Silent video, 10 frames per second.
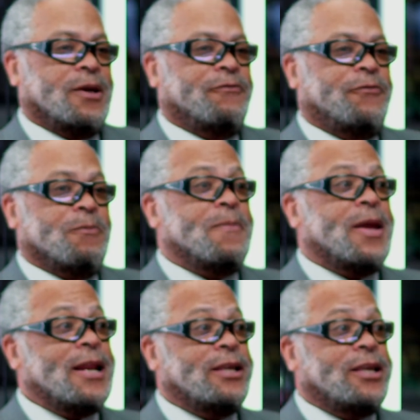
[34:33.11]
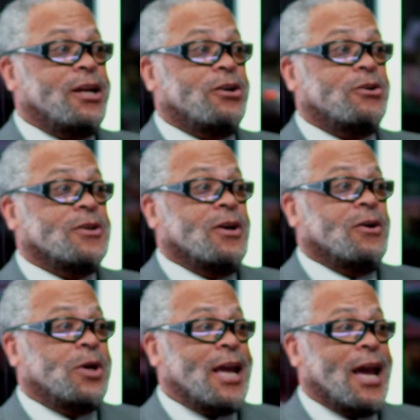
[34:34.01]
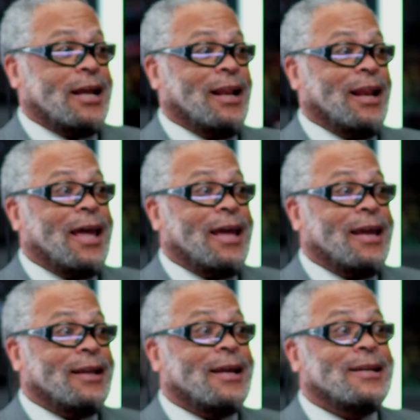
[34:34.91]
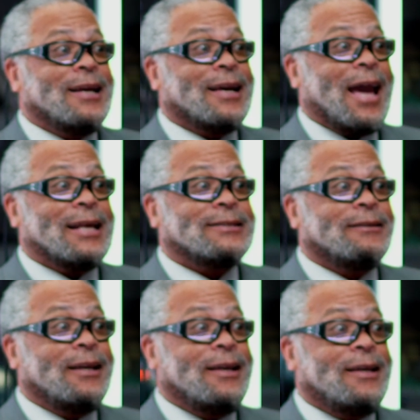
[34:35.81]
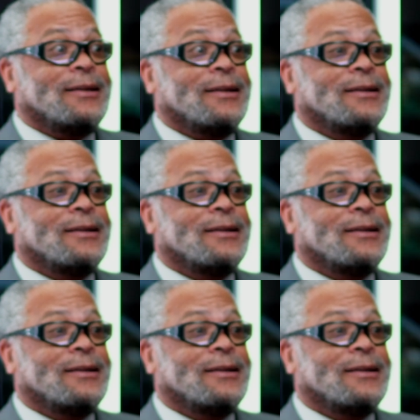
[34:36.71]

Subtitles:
for many years, we had lead in the gasoline.